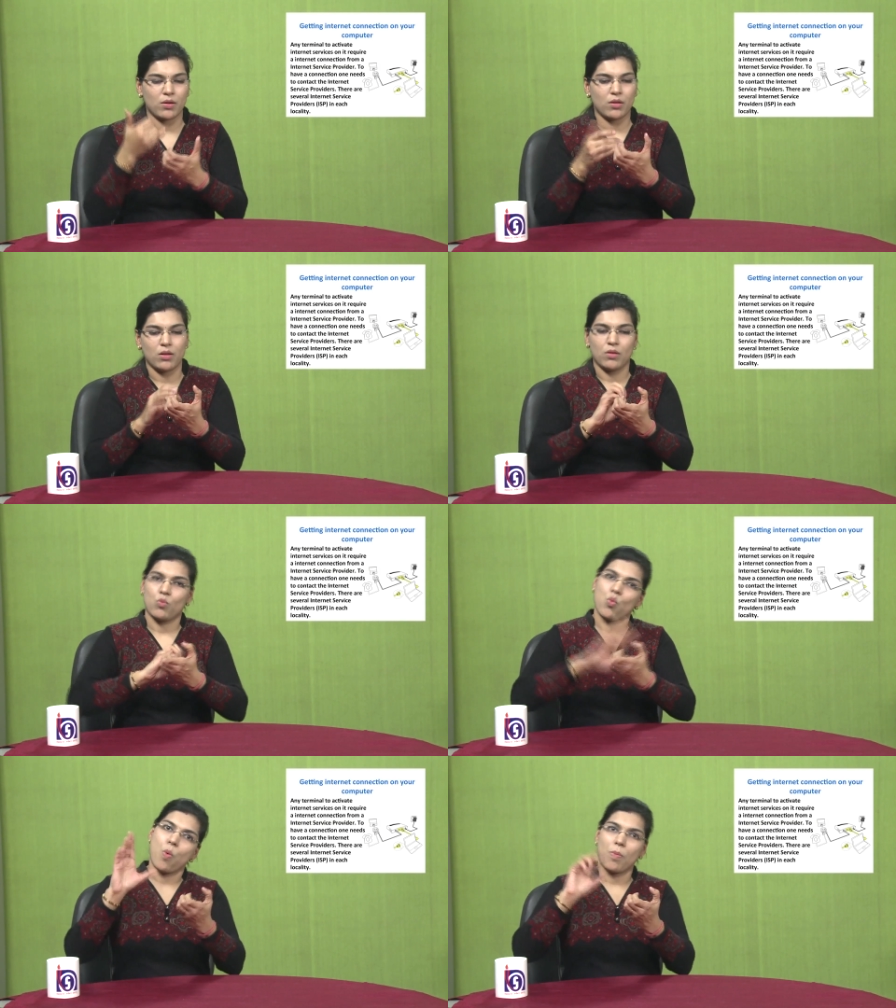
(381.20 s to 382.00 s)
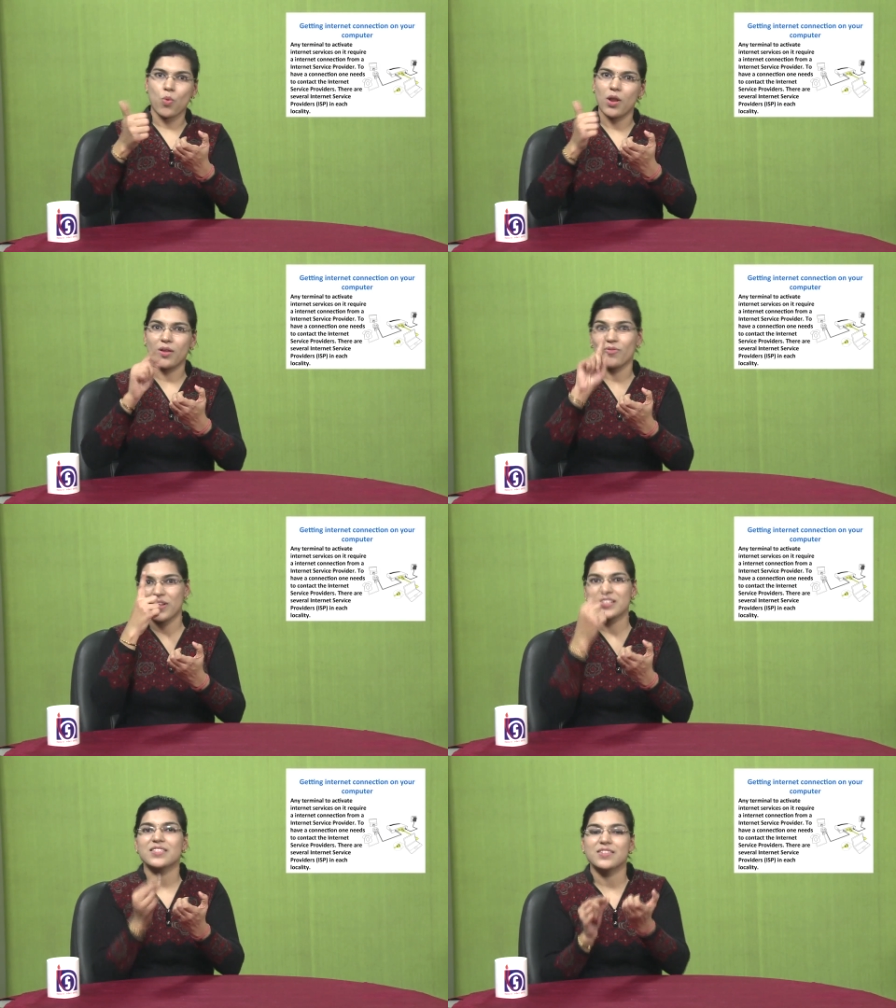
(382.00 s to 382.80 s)
As you all have
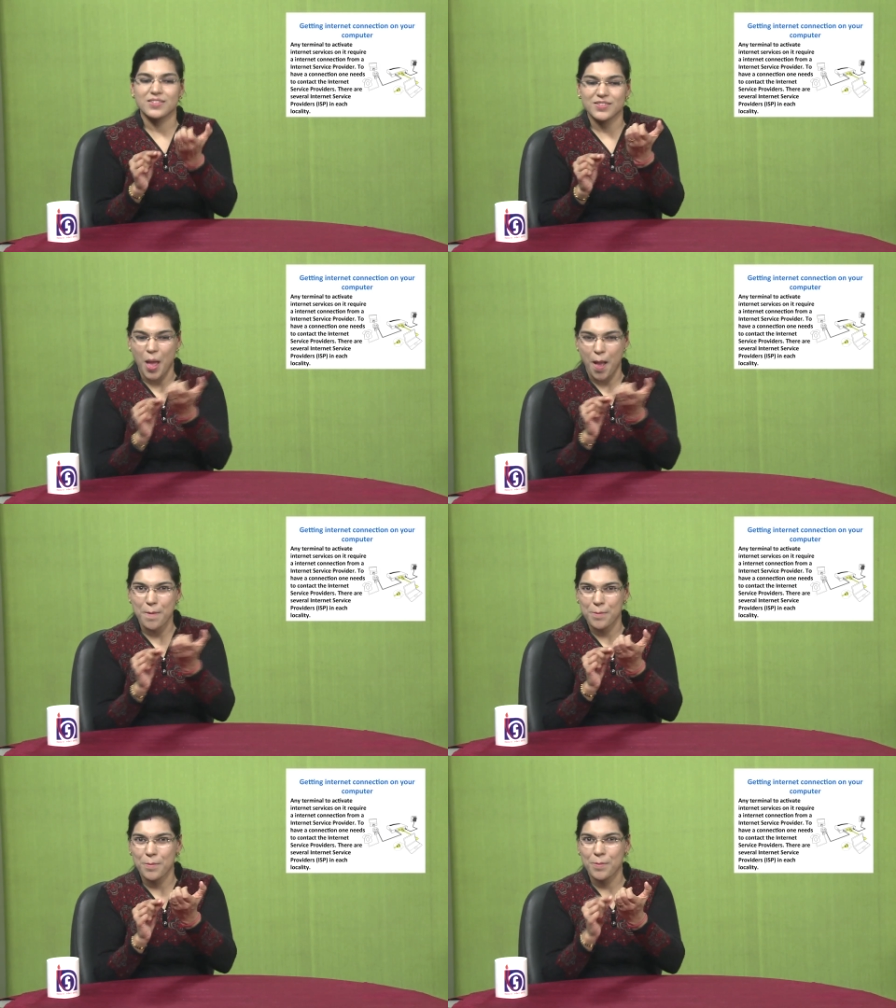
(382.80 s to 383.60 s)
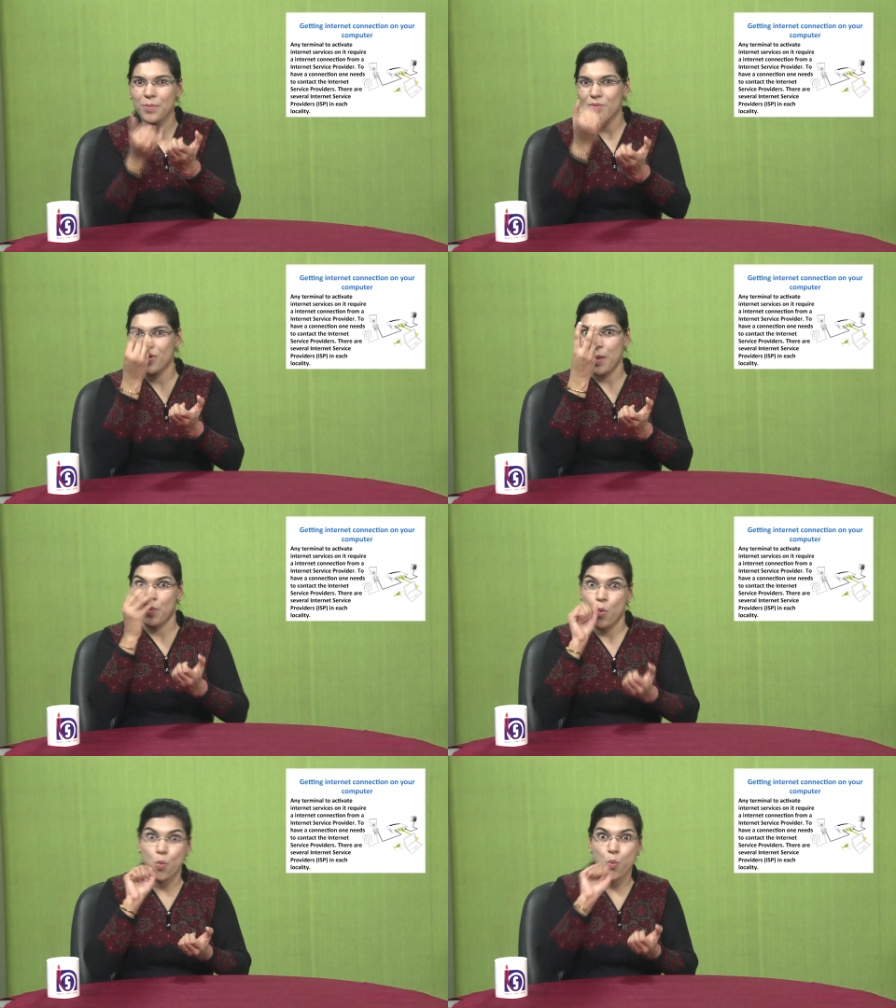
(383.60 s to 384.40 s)
passwords on your phone,
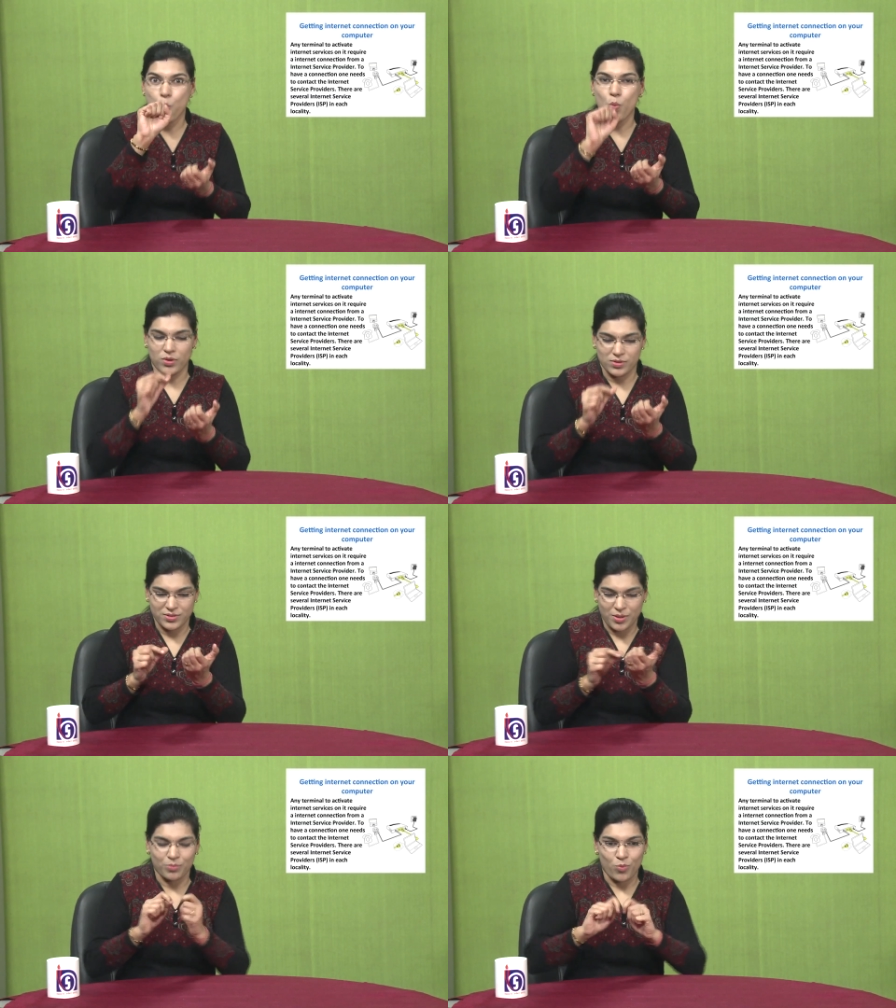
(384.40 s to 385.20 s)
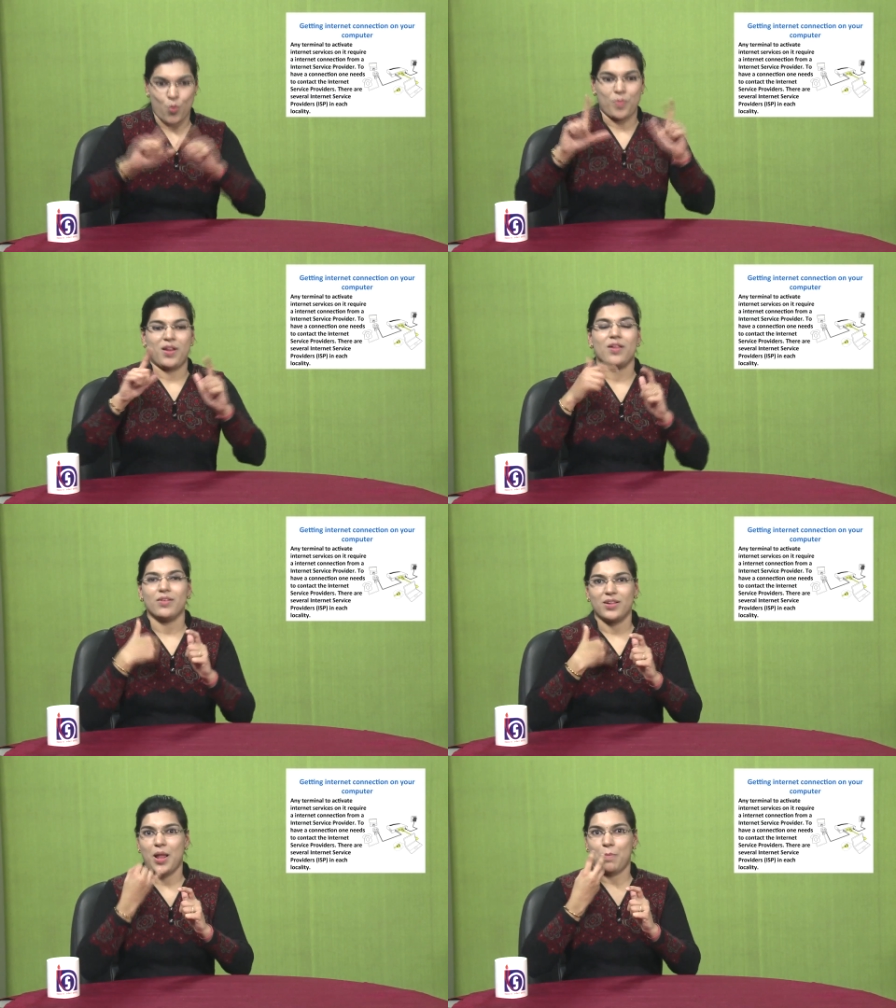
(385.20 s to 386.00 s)
on your
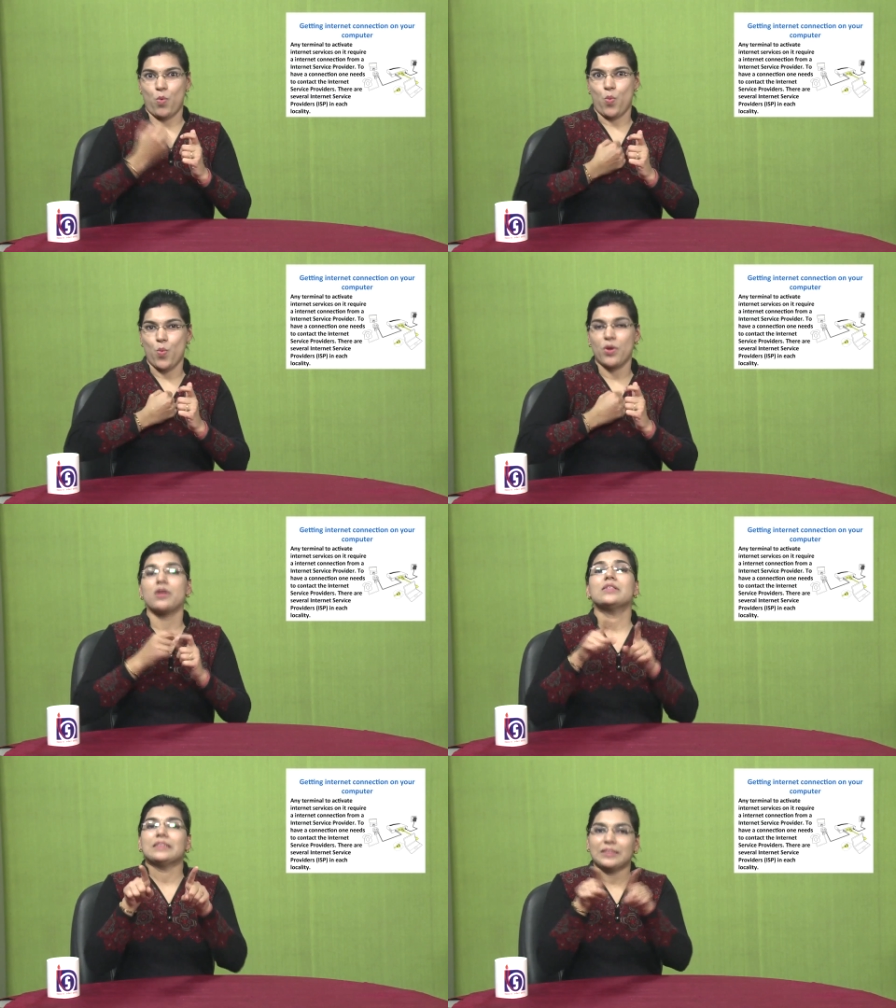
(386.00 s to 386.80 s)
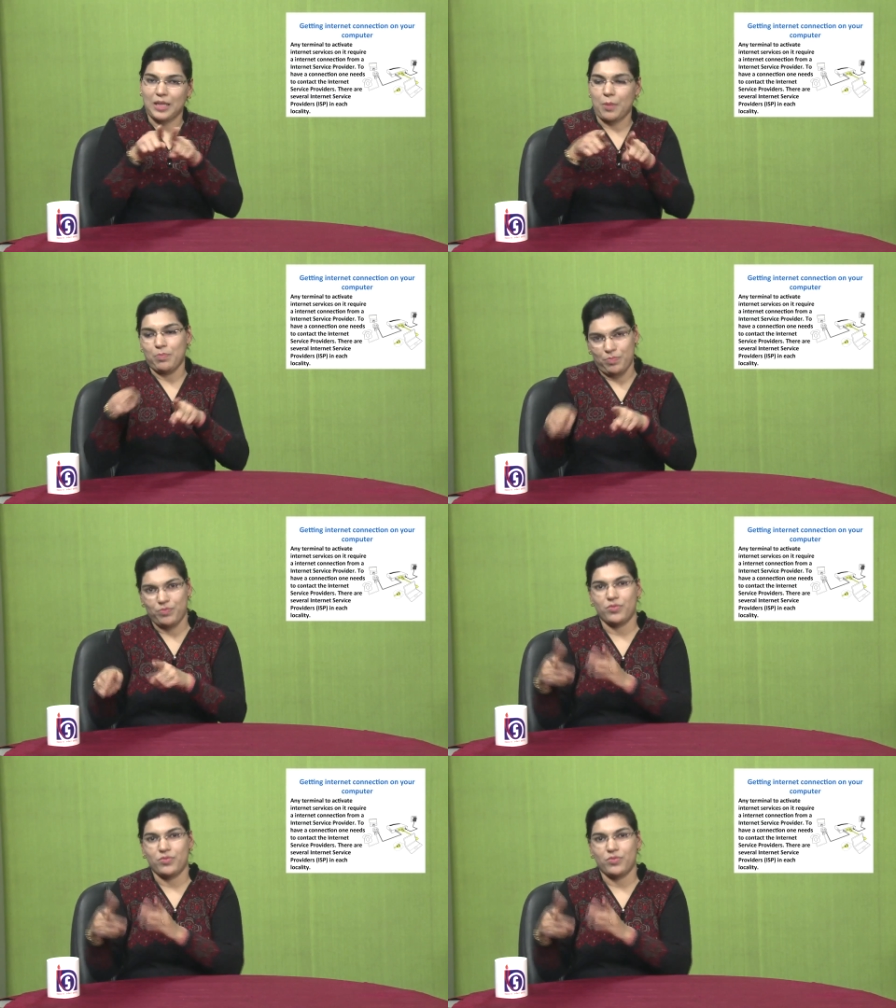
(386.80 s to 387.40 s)
SIMs, similarly,